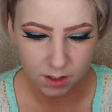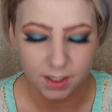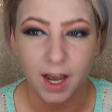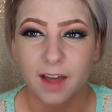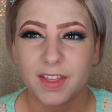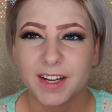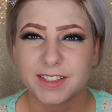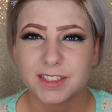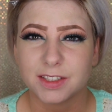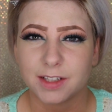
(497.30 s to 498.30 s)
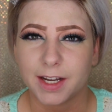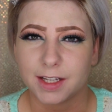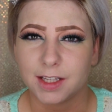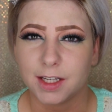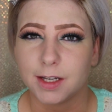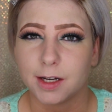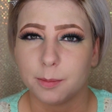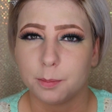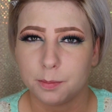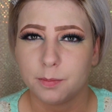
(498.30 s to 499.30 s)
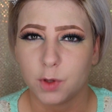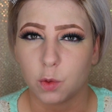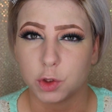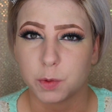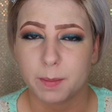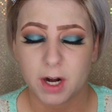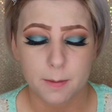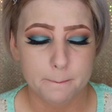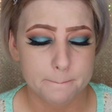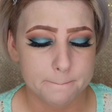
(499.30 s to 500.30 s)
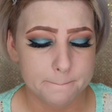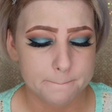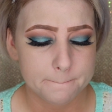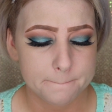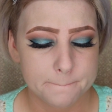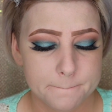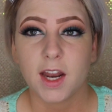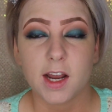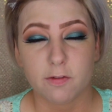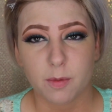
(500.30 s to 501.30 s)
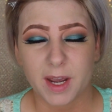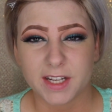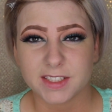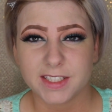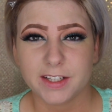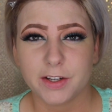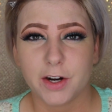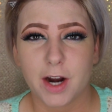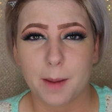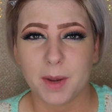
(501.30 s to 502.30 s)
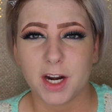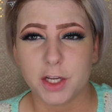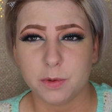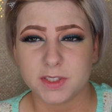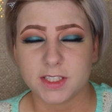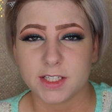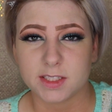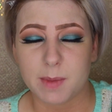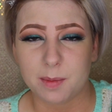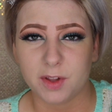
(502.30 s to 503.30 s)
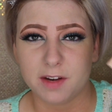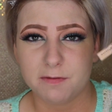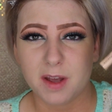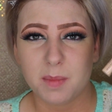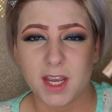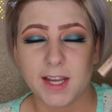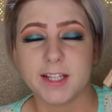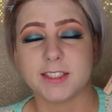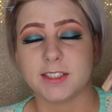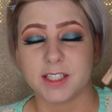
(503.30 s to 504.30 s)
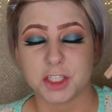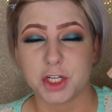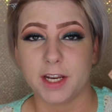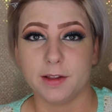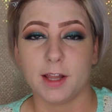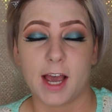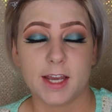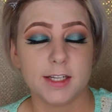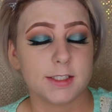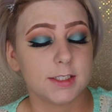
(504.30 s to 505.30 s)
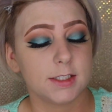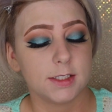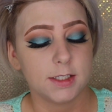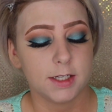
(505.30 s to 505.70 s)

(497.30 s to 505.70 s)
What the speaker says: yeah, I think I still like the orange one better. Now for my concealer, I'm going to use this Maybelline Fit Me, and this is in the shade Light.